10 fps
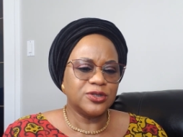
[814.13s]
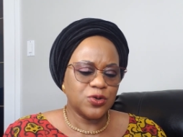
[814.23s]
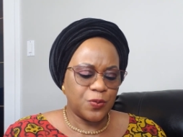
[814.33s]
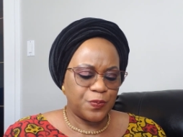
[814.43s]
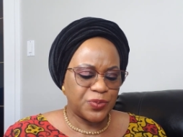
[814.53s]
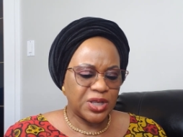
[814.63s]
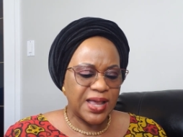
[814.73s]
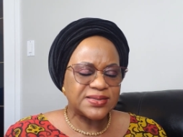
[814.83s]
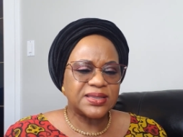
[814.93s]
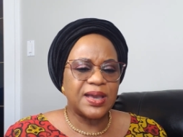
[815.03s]
So the
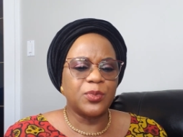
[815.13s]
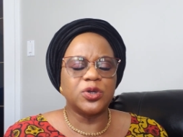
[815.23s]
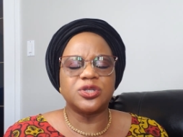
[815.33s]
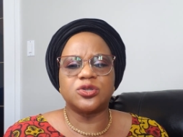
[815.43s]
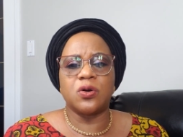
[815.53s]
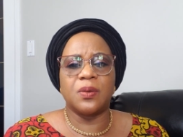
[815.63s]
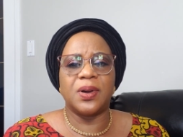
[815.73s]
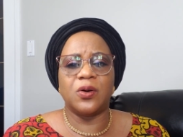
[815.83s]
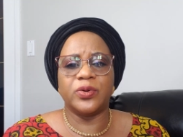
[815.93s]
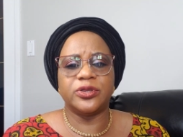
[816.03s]
last thing I'm going to talk
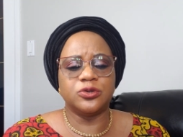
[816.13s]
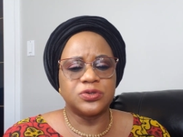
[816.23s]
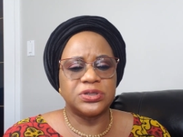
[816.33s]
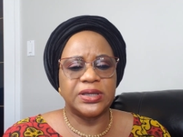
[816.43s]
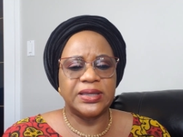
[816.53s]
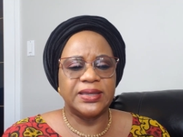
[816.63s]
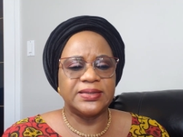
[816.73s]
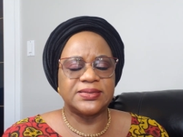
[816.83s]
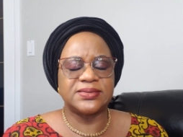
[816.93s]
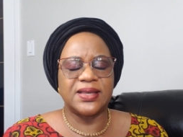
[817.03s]
about with you today
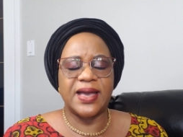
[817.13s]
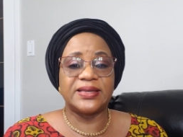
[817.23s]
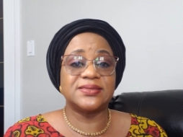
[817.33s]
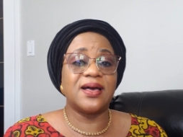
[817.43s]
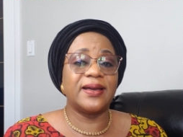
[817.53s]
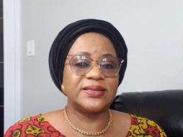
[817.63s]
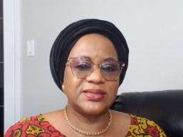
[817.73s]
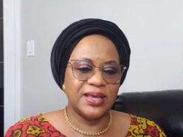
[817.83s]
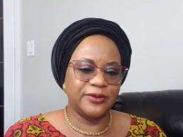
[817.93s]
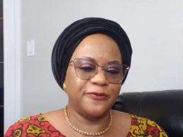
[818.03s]
is
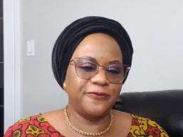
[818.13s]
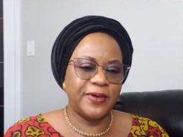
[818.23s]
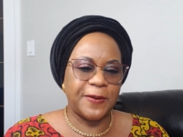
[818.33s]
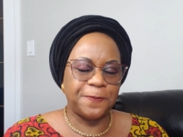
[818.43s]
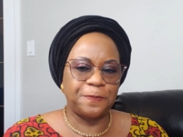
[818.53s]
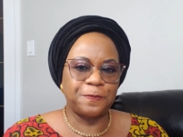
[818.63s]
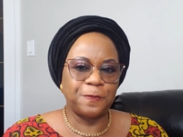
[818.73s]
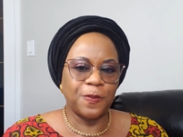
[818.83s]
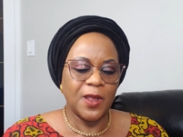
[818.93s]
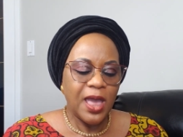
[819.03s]
anxiety and fear.
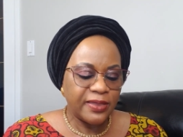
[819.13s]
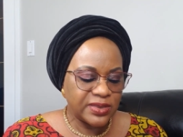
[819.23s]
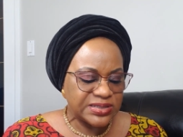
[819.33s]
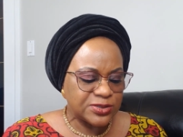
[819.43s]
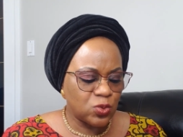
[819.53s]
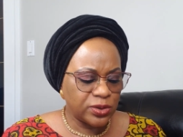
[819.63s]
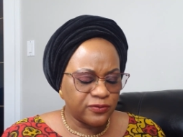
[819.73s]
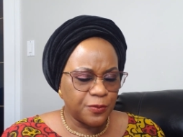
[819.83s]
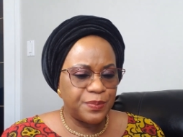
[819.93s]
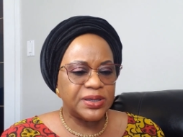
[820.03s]
And this is one
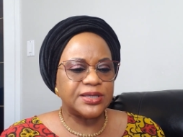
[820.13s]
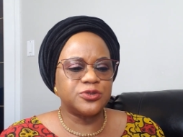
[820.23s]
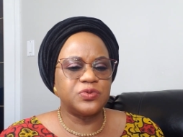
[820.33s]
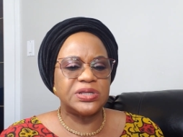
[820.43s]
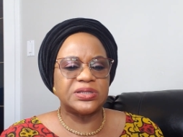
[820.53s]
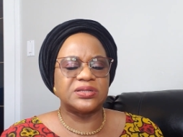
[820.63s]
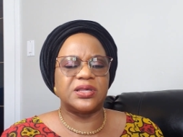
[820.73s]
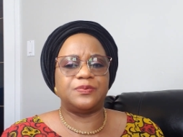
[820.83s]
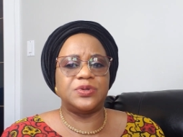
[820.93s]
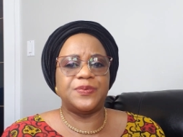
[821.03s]
of the biggest reasons
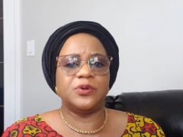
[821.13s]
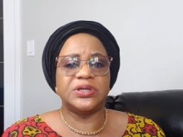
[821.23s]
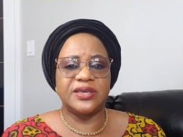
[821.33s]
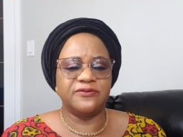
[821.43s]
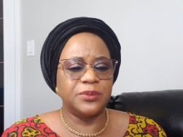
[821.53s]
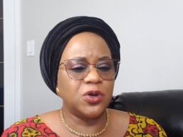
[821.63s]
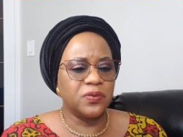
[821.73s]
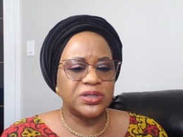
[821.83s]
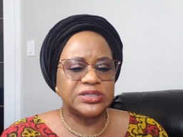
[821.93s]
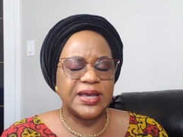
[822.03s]
that people give me
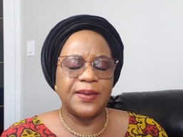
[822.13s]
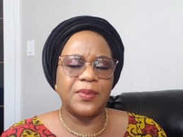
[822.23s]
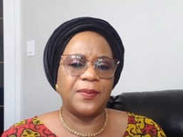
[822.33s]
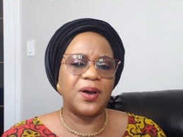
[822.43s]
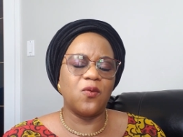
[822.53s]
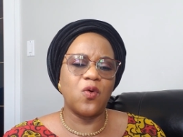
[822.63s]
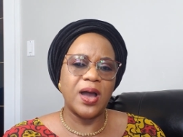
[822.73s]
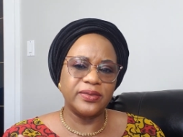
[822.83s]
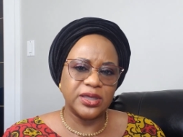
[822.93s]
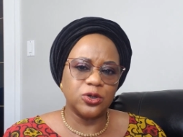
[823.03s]
all the time about
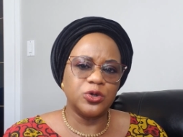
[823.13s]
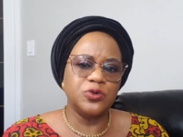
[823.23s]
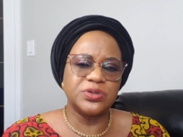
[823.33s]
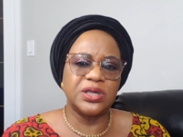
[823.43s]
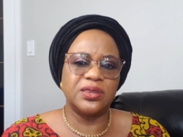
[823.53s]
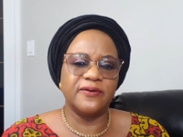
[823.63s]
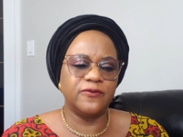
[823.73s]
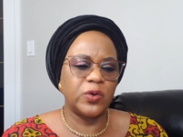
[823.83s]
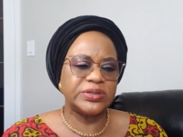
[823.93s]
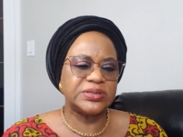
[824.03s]
why they're not using their
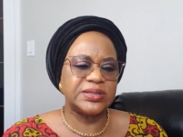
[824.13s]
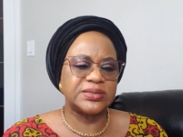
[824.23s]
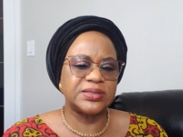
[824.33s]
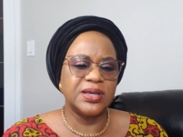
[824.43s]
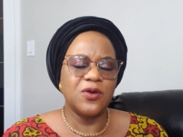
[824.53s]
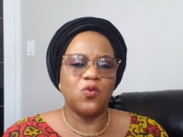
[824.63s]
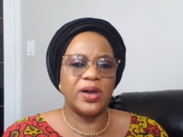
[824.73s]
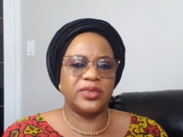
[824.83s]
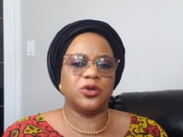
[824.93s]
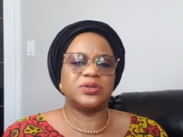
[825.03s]
voices,
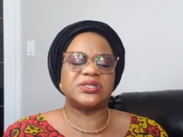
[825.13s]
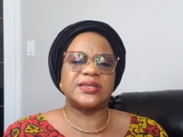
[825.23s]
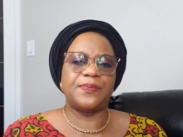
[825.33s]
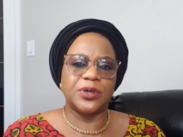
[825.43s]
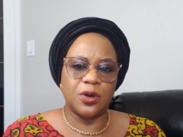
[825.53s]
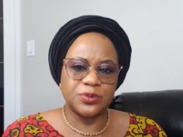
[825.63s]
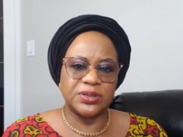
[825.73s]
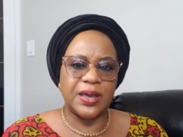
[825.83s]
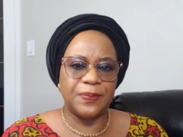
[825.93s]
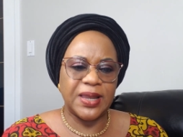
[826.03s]
why they're not stepping up to
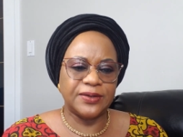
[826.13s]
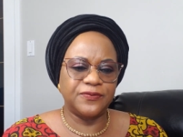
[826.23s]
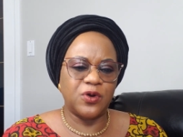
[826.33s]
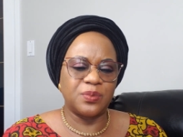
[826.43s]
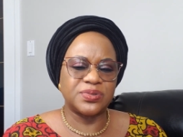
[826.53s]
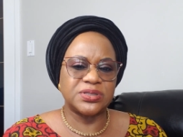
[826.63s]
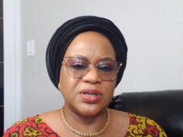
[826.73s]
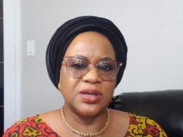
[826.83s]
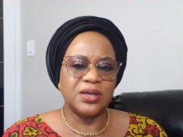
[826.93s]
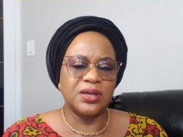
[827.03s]
their platforms.
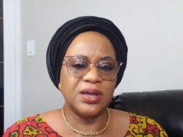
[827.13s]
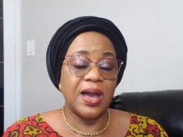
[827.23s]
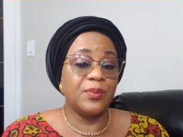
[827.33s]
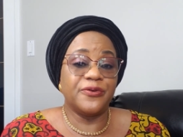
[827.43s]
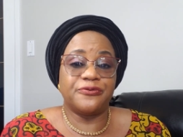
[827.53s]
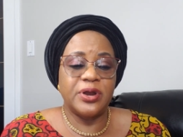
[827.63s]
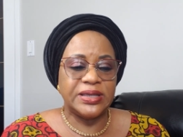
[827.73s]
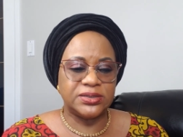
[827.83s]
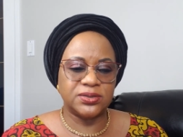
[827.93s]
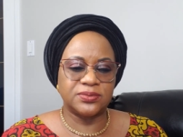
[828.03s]
I'm
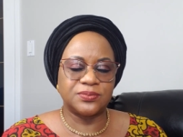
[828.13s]
afraid.